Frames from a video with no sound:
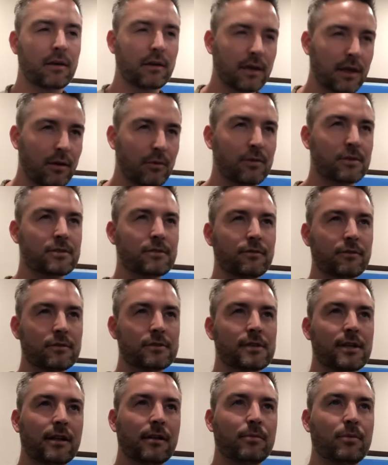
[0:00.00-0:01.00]
okay, what's the
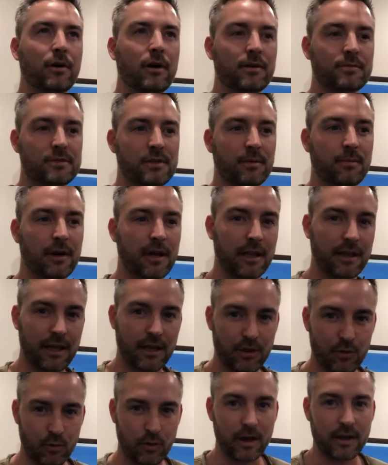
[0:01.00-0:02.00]
first thing that pops to mind
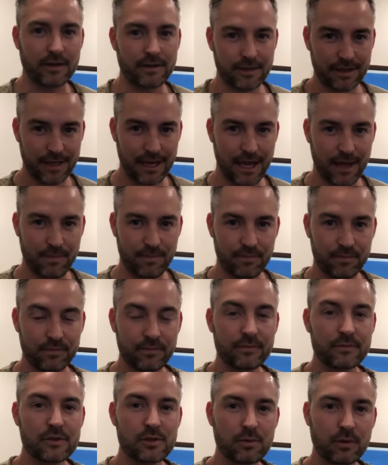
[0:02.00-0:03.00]
that you want? Okay,
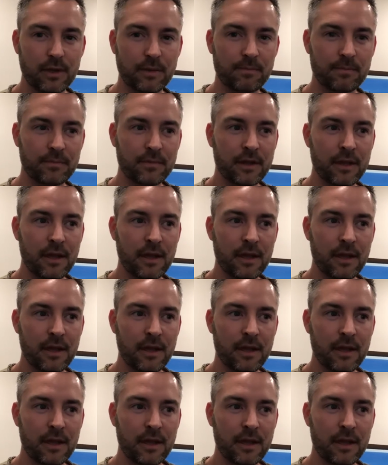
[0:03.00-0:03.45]
sweet.